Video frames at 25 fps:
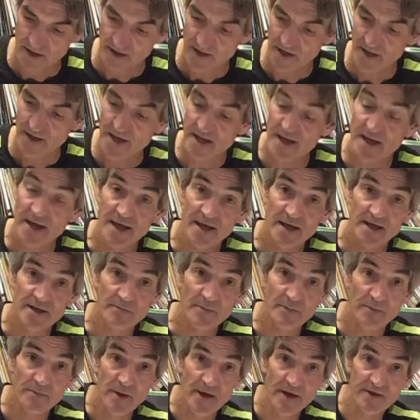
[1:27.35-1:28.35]

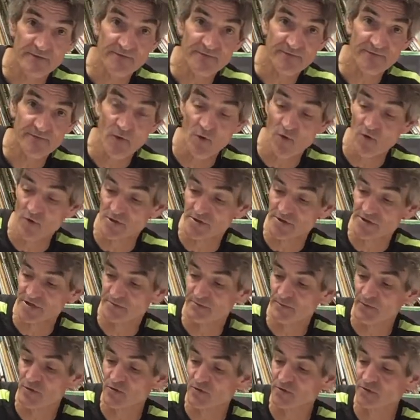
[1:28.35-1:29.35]
And my 4
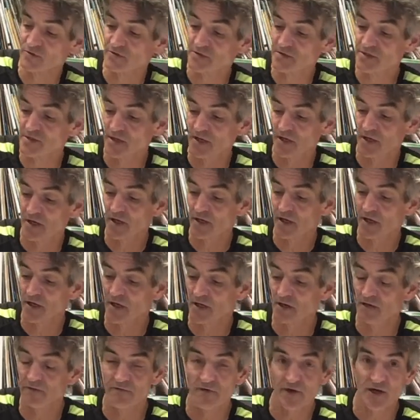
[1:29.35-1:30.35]
spoons
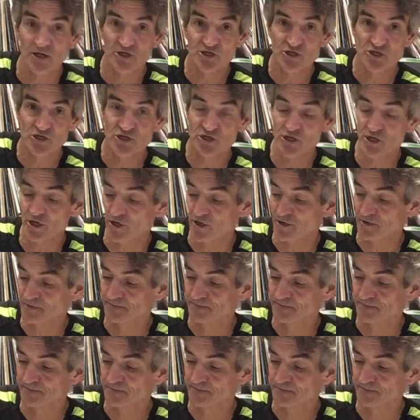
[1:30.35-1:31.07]
of sugar.